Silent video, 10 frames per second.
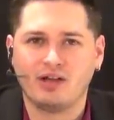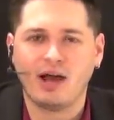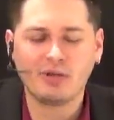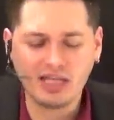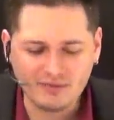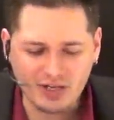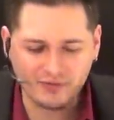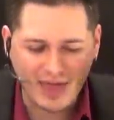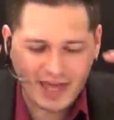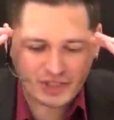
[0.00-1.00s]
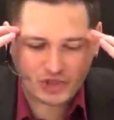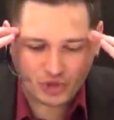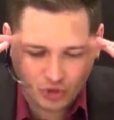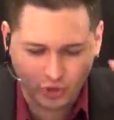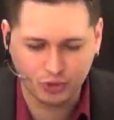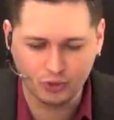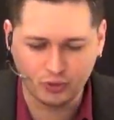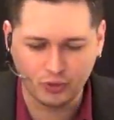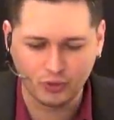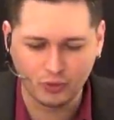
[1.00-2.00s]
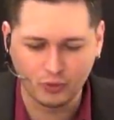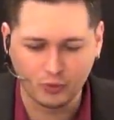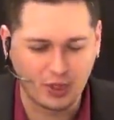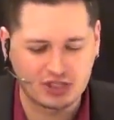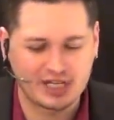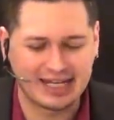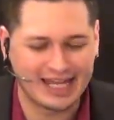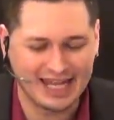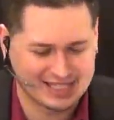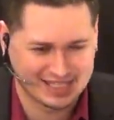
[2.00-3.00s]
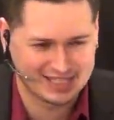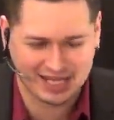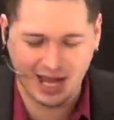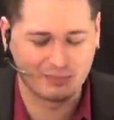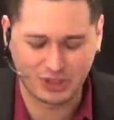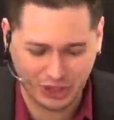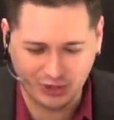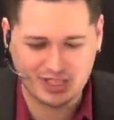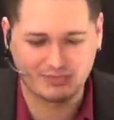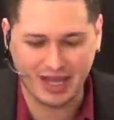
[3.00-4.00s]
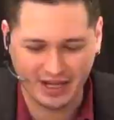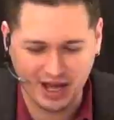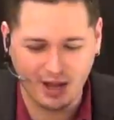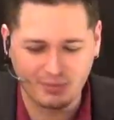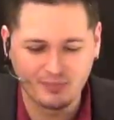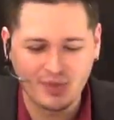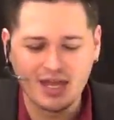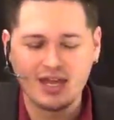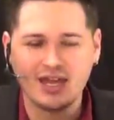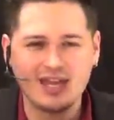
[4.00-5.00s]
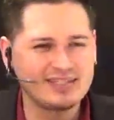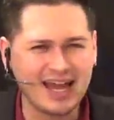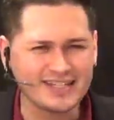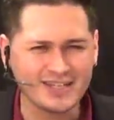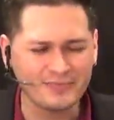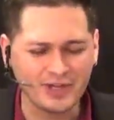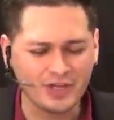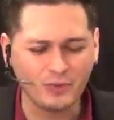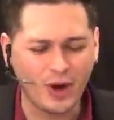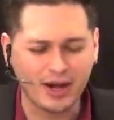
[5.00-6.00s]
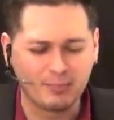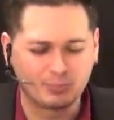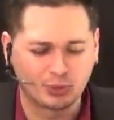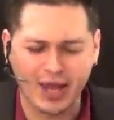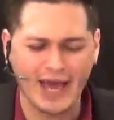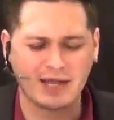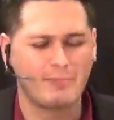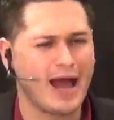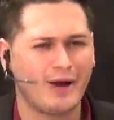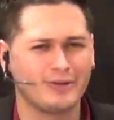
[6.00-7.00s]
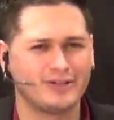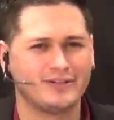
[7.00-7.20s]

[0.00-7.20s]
I mean, even if that's true, which it isn't, I'm sure it's made up, is that something you want to brag about?